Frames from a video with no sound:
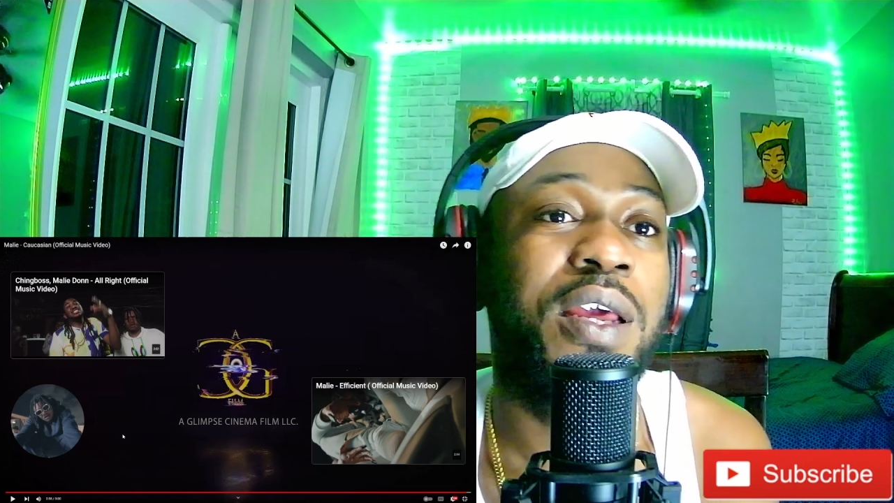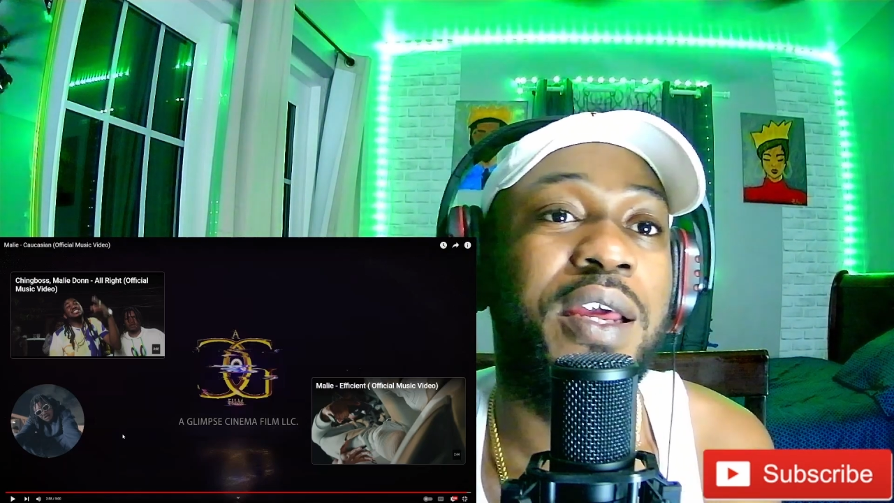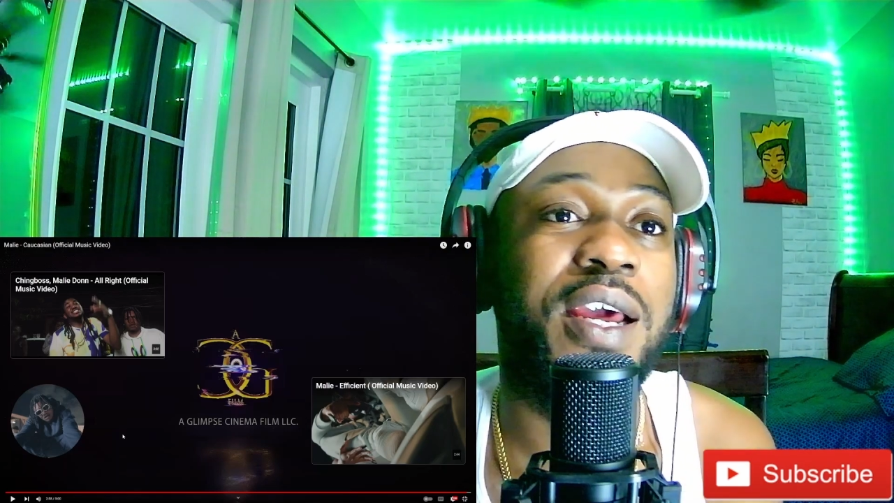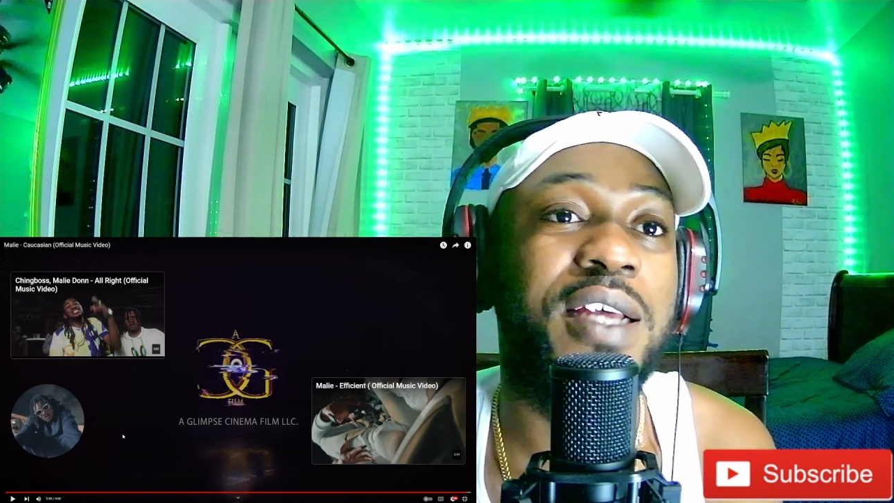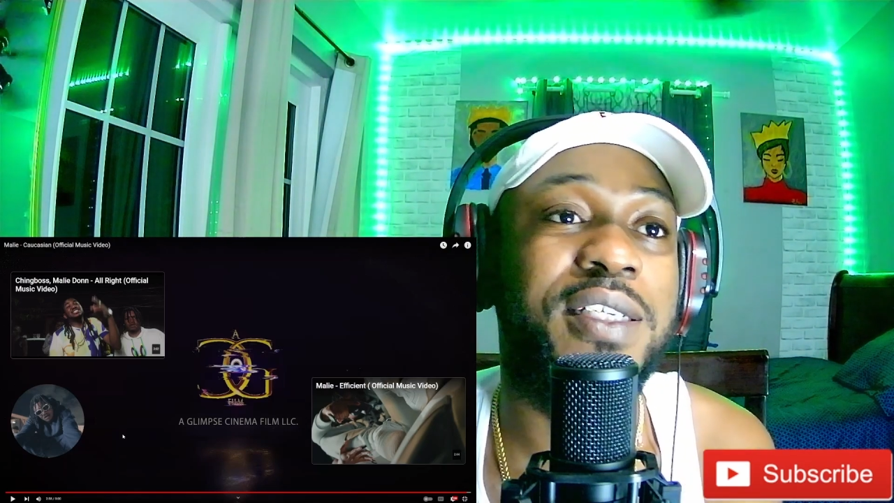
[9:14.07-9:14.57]

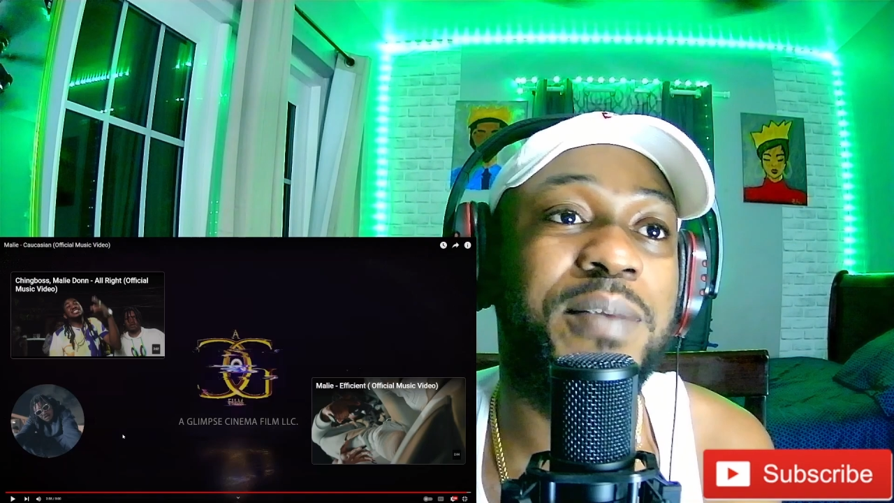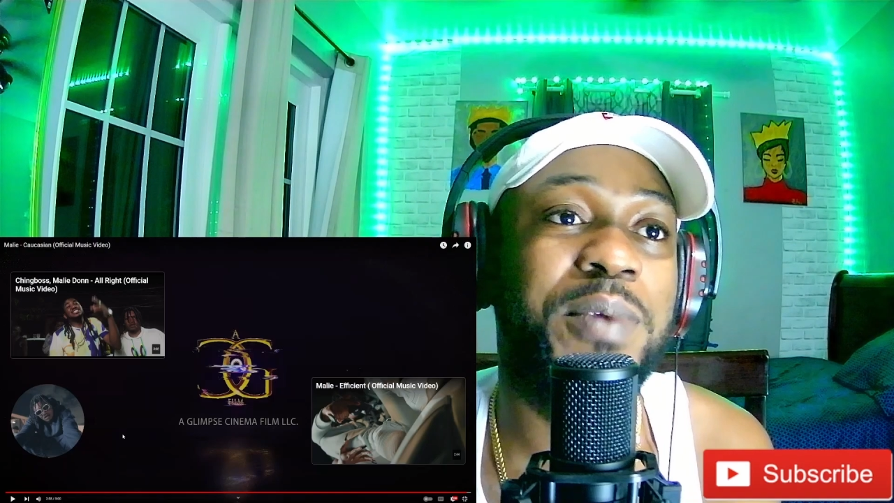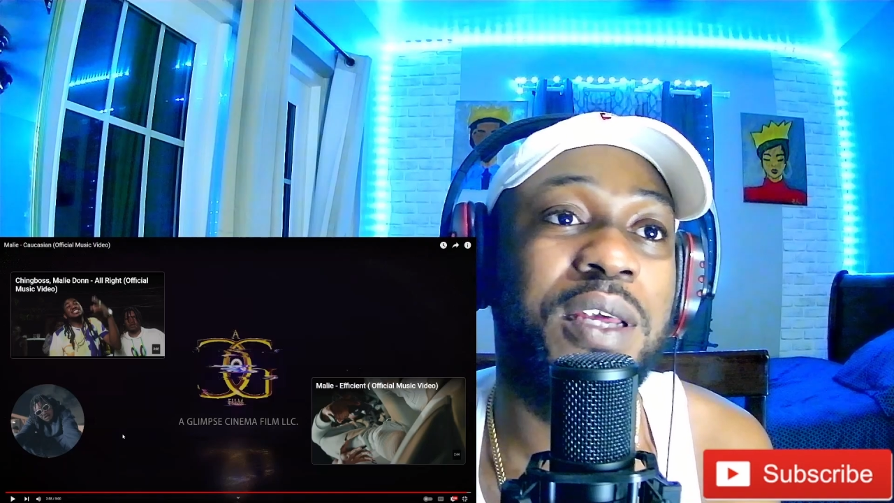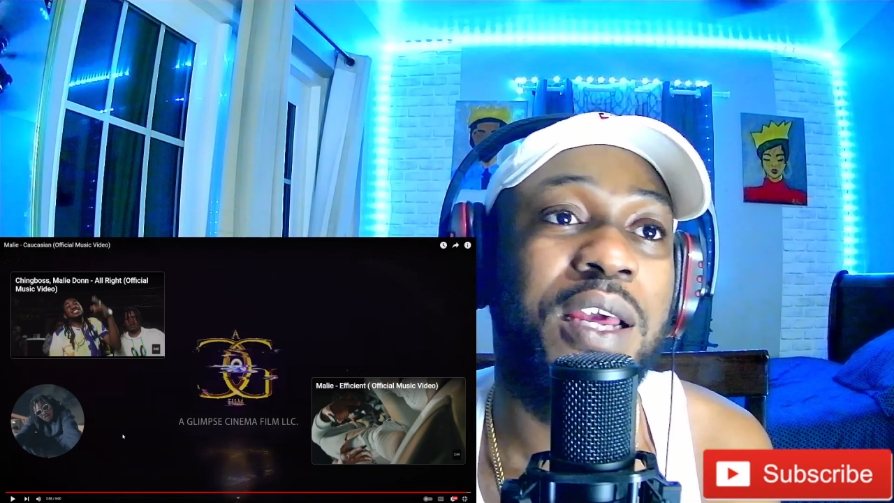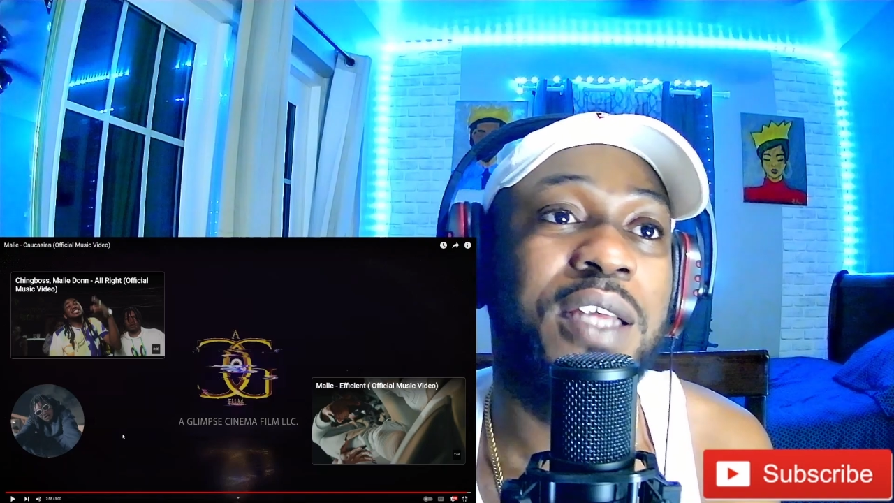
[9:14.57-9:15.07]
You see me?
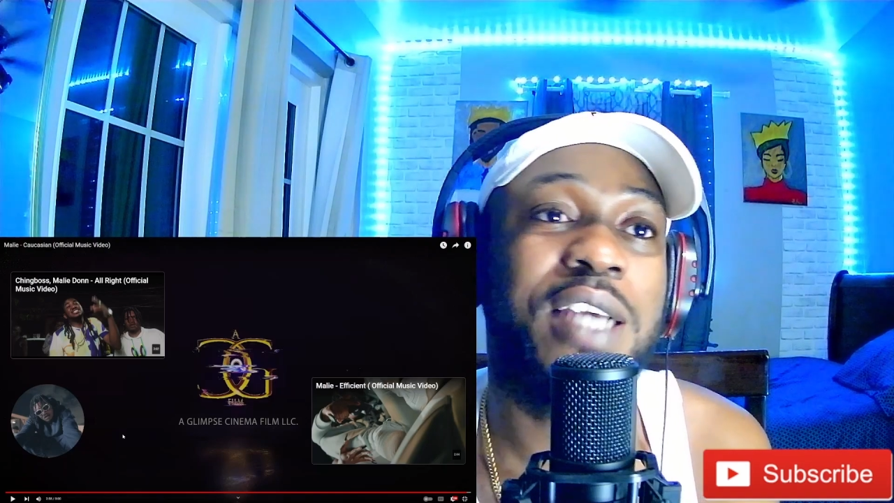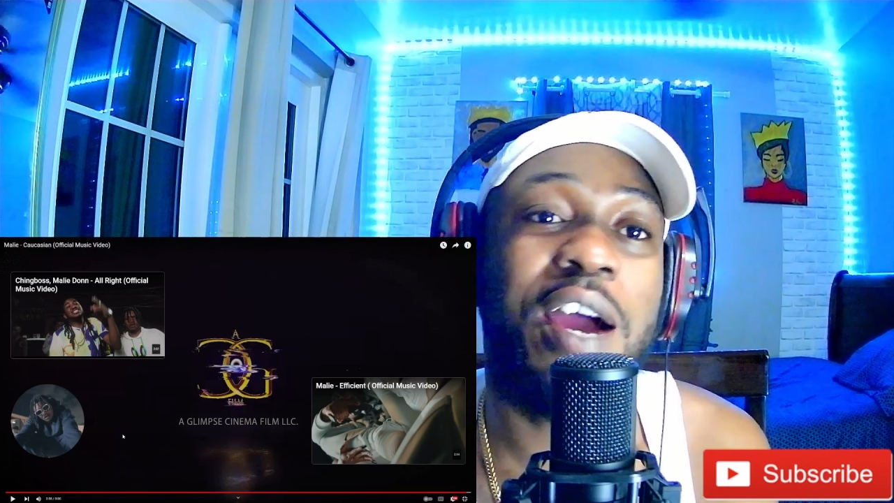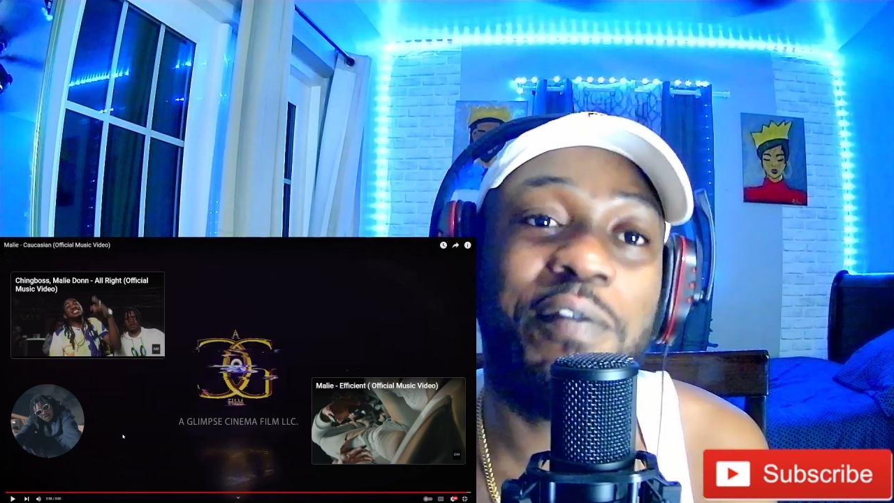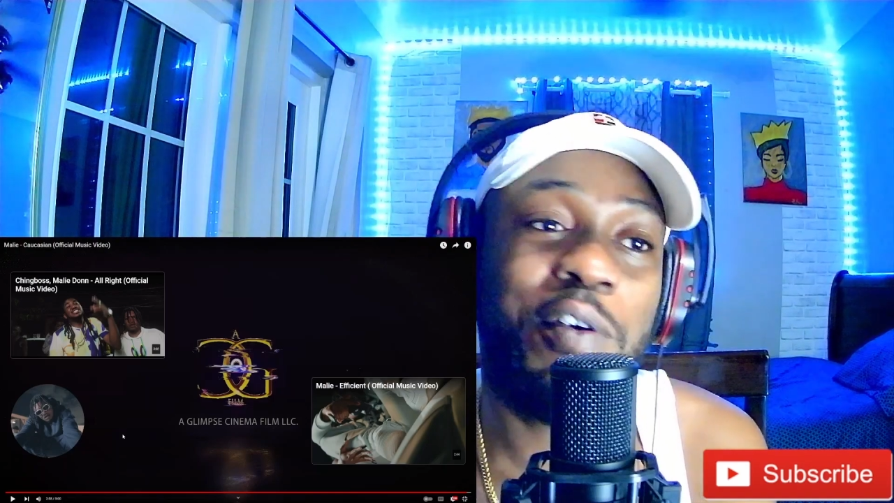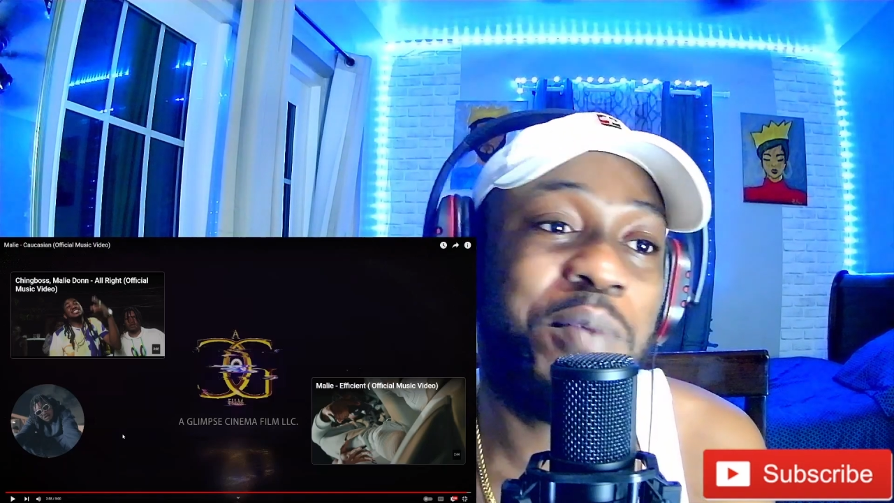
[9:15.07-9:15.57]
So
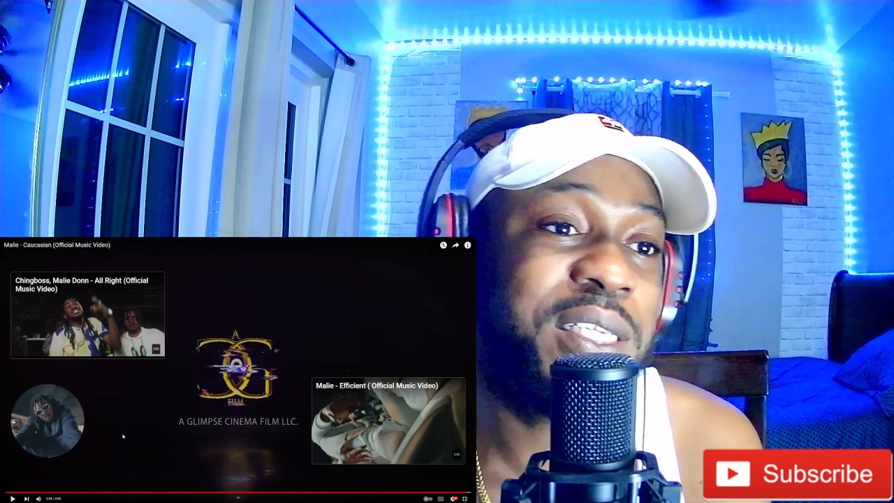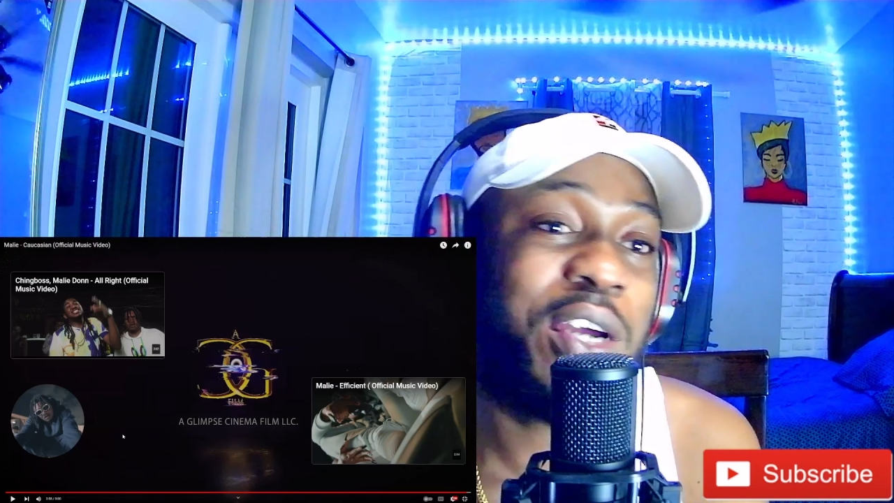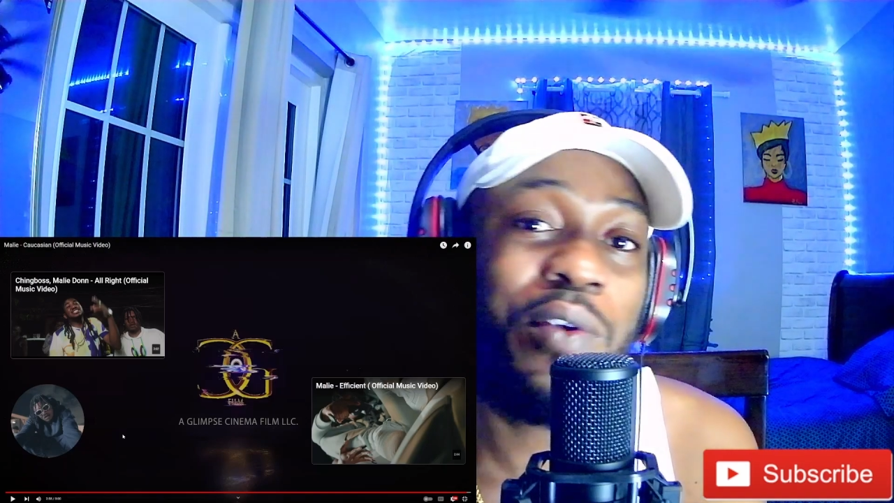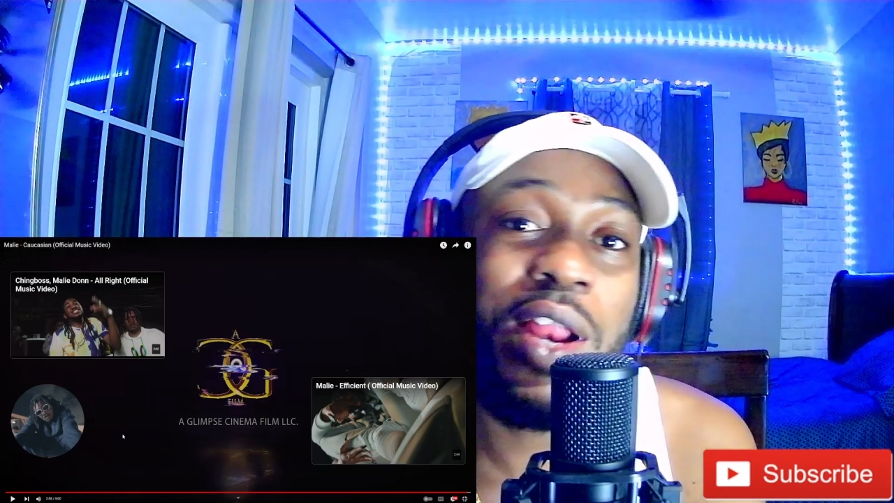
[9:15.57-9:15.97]
Afrobeats are going like,